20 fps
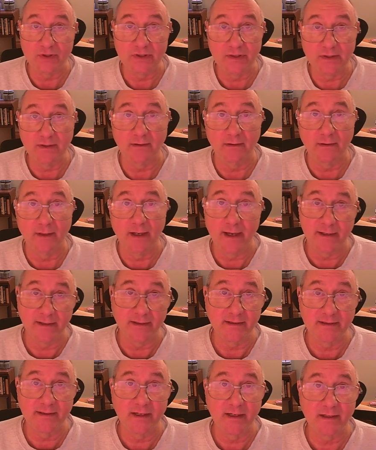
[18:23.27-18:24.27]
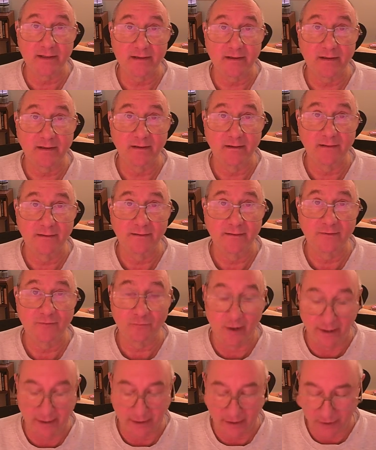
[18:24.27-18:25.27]
still at his desk,
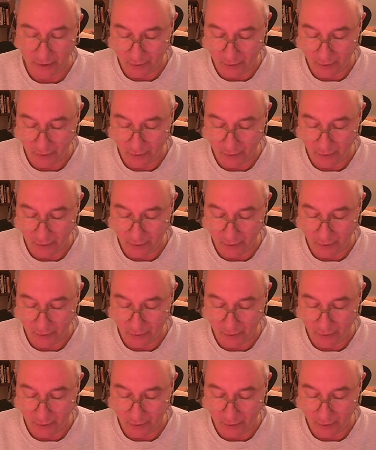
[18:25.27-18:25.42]
writing